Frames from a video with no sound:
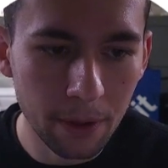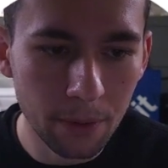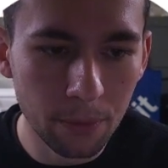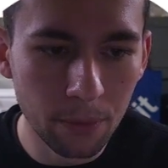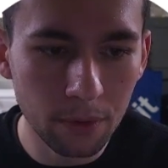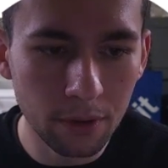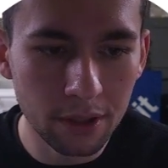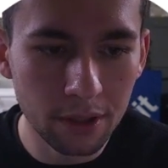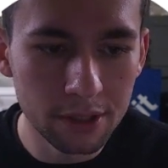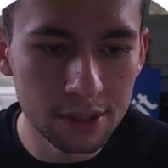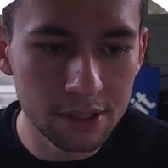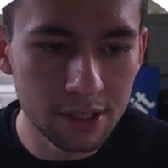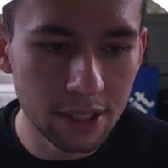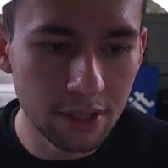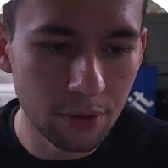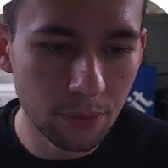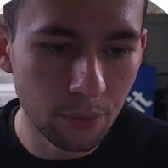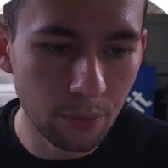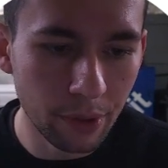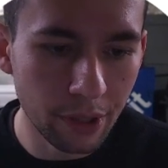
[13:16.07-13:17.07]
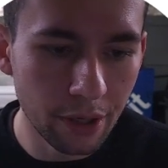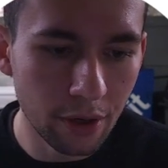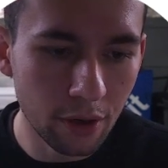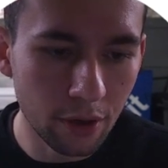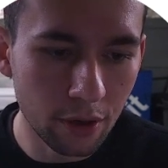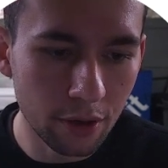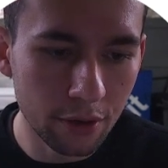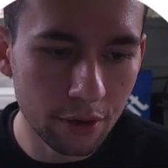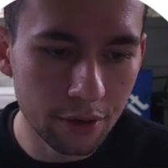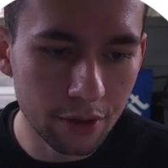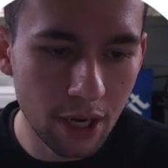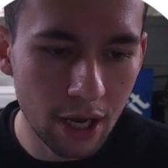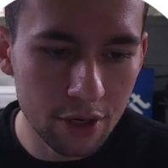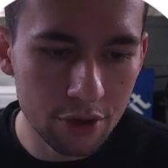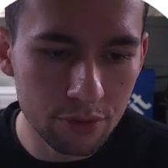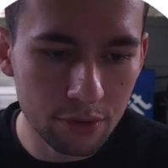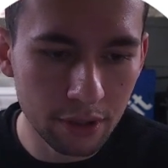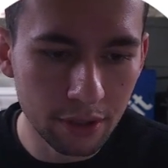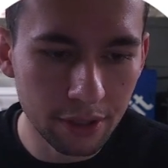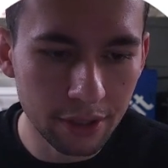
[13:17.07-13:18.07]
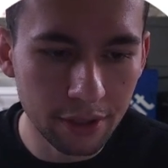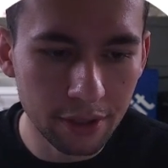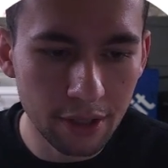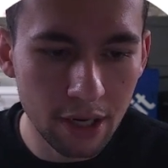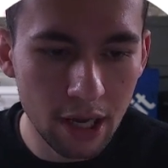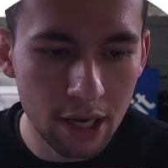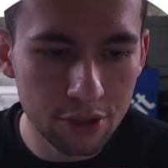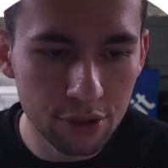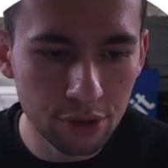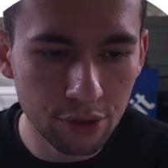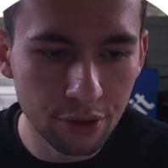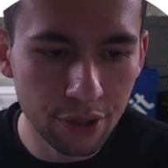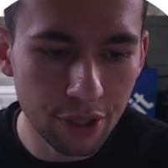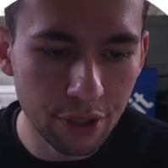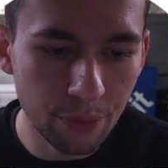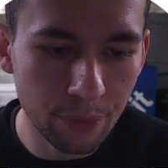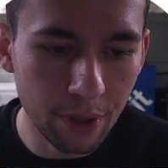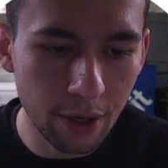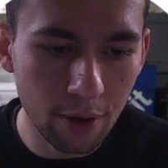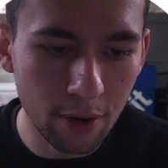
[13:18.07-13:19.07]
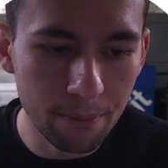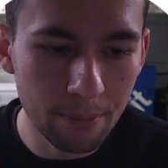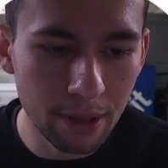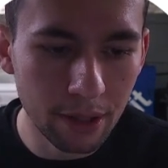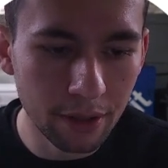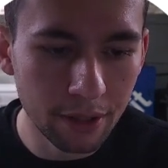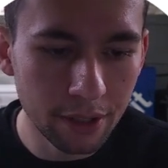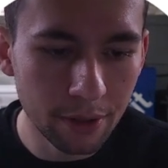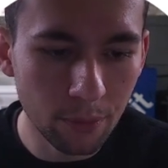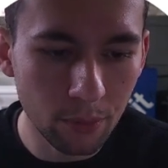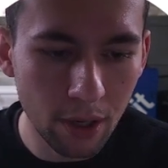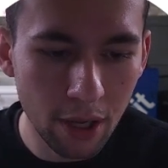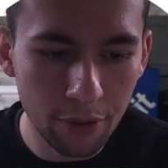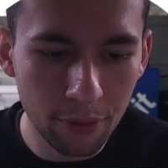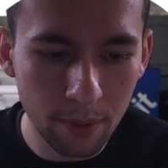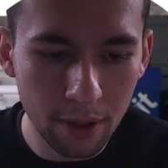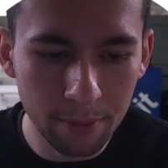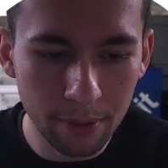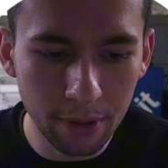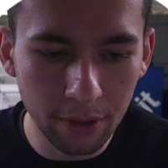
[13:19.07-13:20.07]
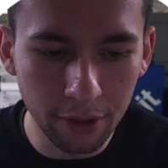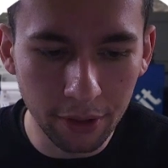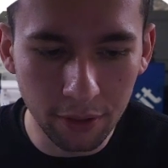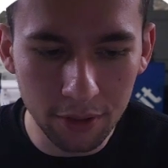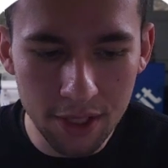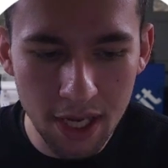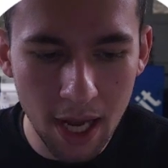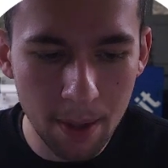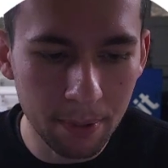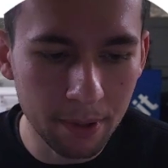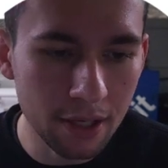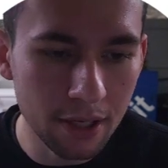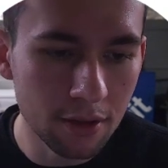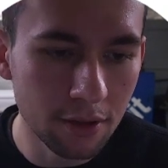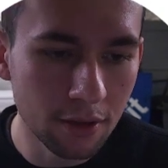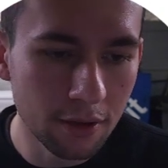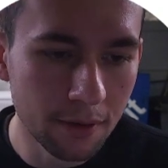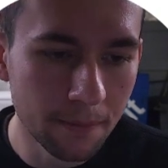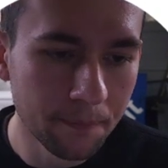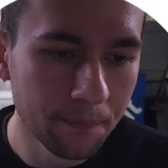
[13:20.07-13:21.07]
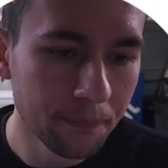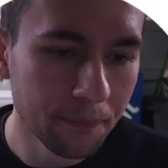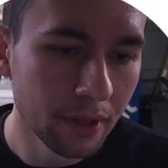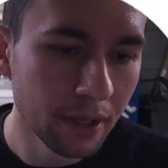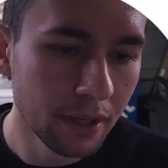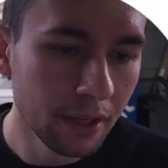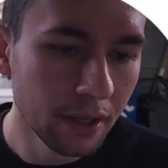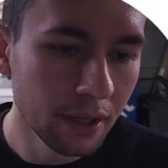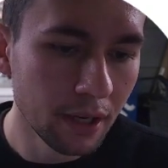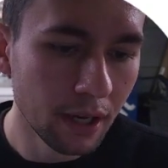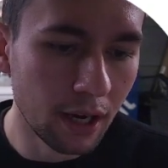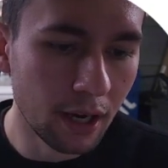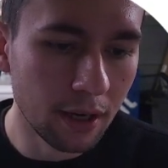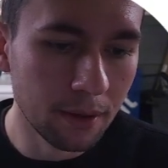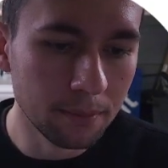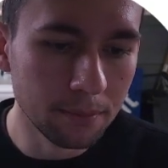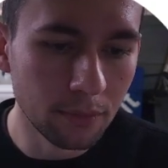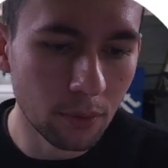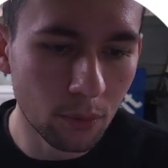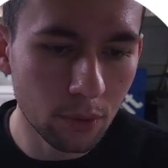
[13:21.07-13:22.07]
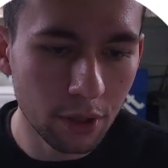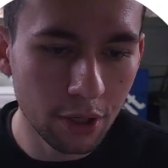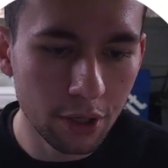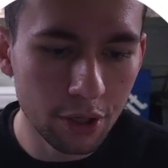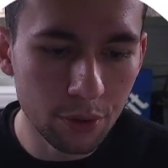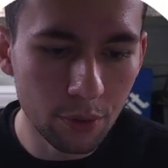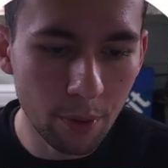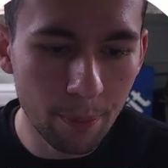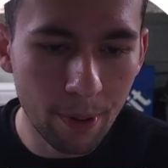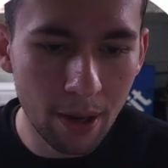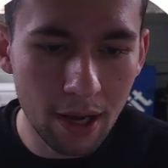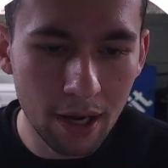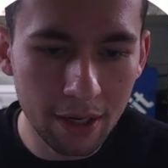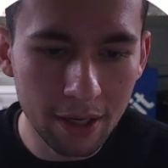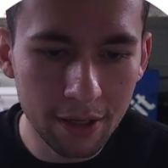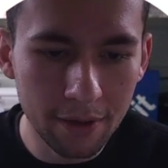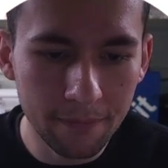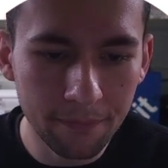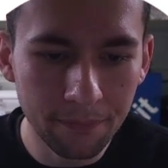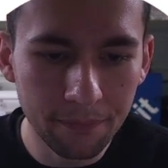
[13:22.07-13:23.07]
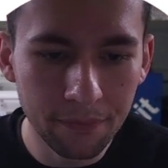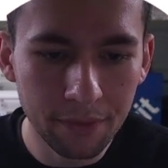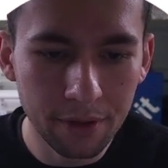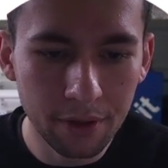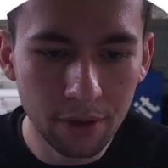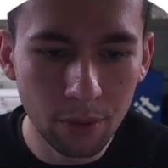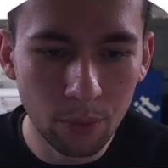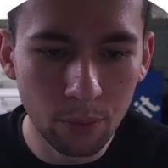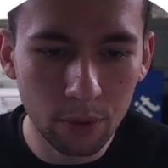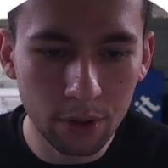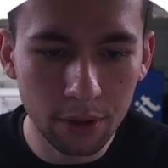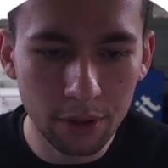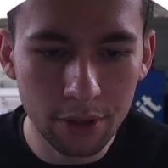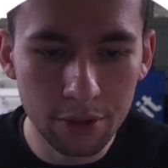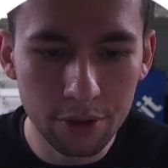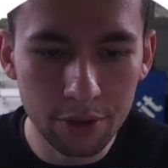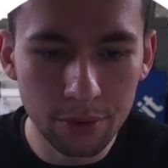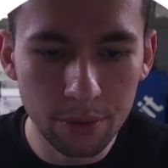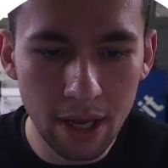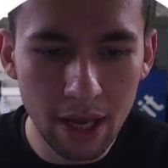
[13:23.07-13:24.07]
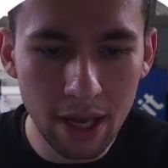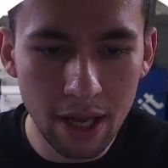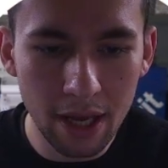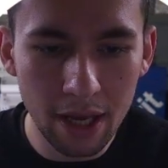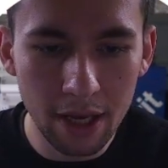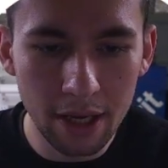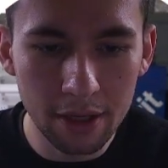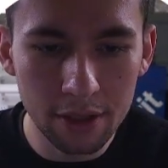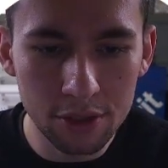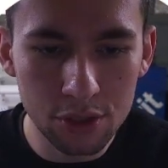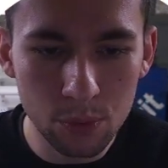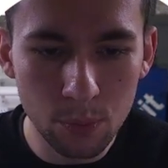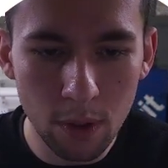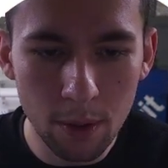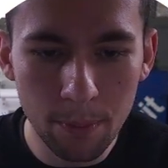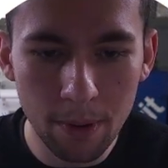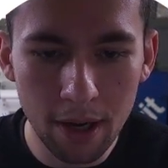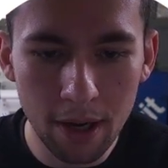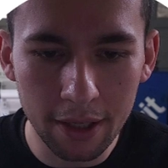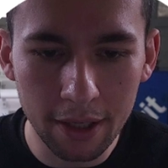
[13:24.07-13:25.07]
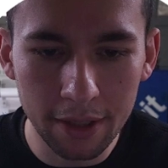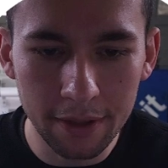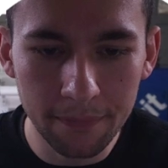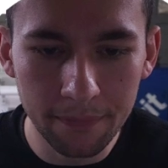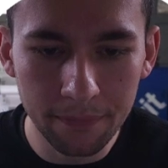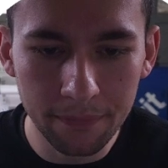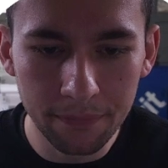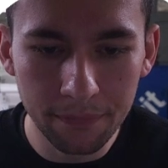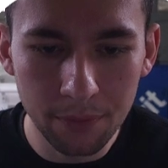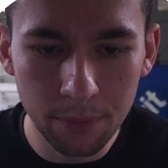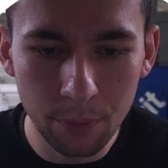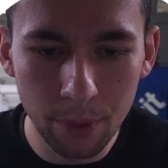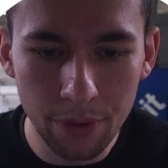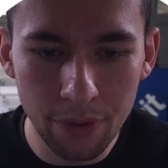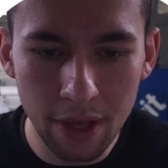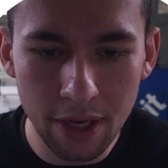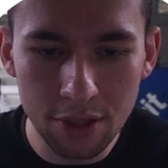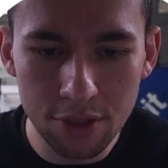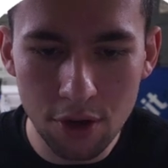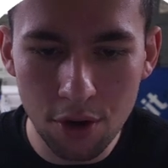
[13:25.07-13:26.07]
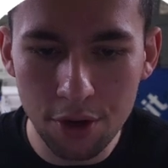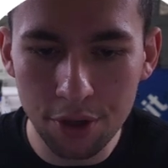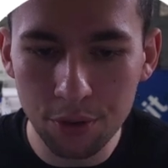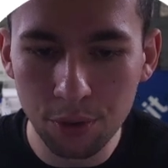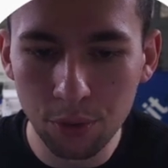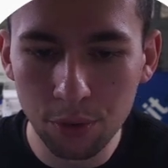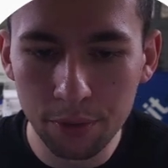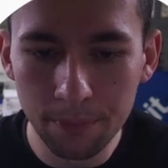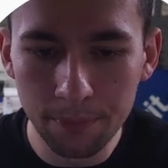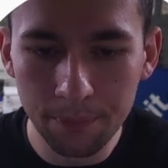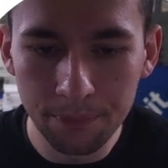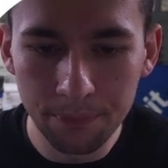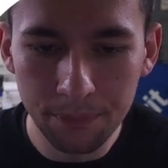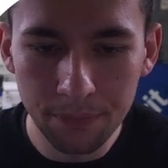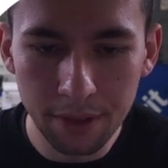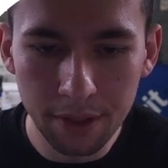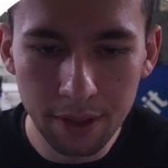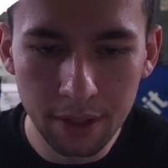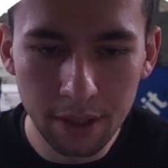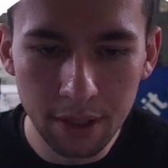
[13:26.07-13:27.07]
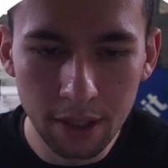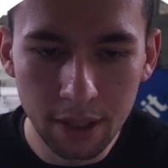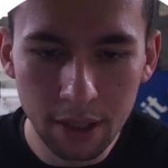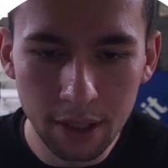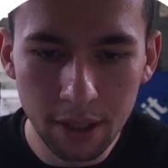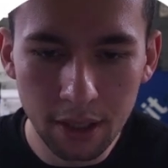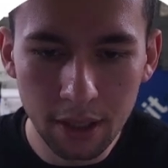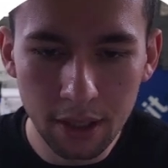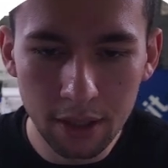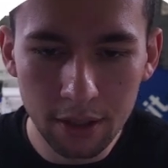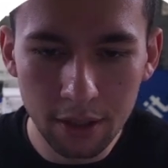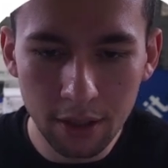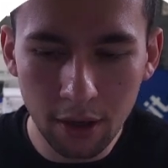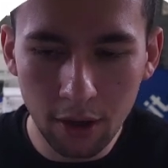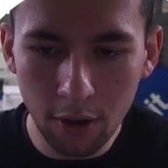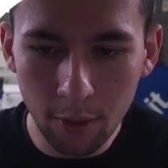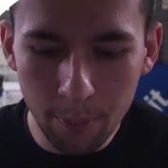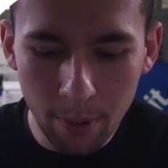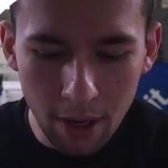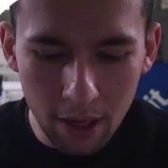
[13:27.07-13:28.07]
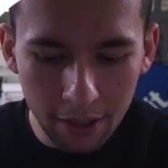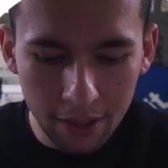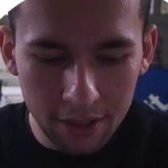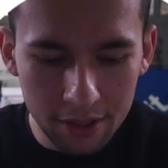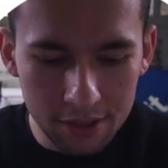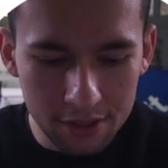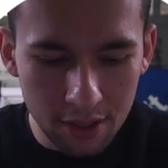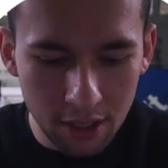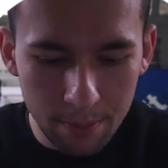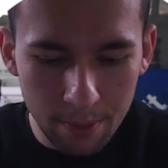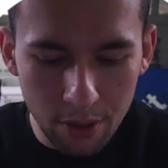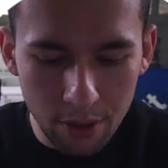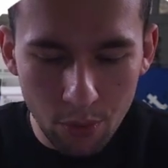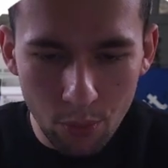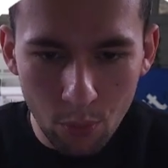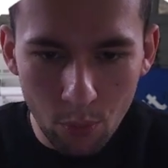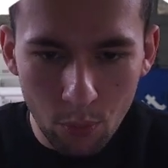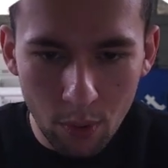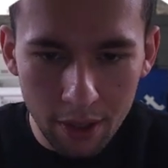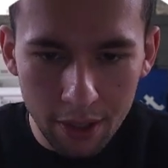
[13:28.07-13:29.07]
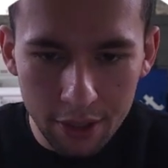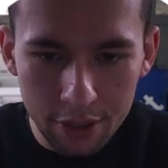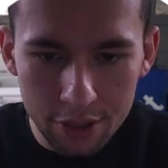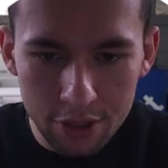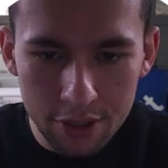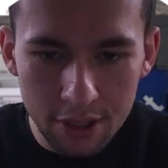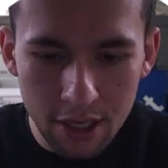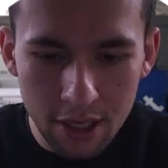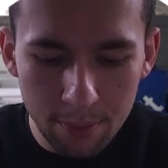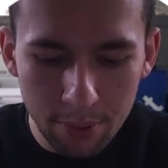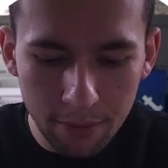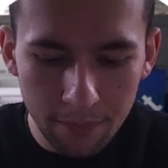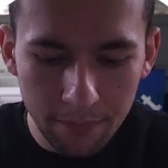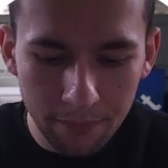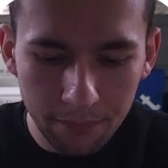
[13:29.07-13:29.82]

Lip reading: We're going to say that we are not drilling, not turning, we are milling. We're not thread milling or tapping either. We're going to do a pocket. We're going to do a square pocket with a starting hole. Our pocket is going to be 1 inch deep.